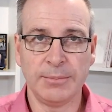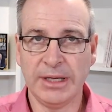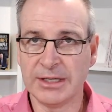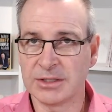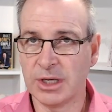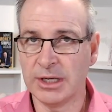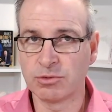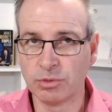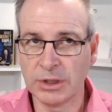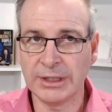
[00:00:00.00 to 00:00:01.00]
is
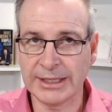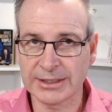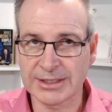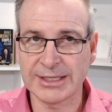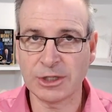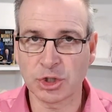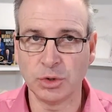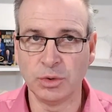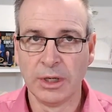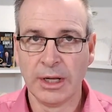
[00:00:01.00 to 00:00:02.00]
really essential